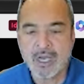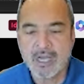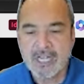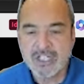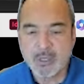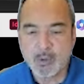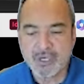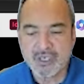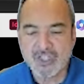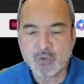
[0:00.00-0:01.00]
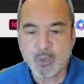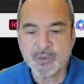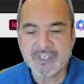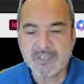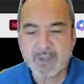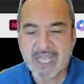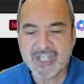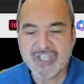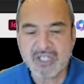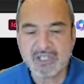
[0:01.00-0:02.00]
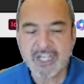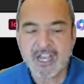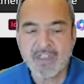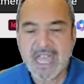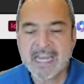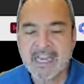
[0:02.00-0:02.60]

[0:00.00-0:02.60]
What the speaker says: so we're going to scroll to Spanish and click on that,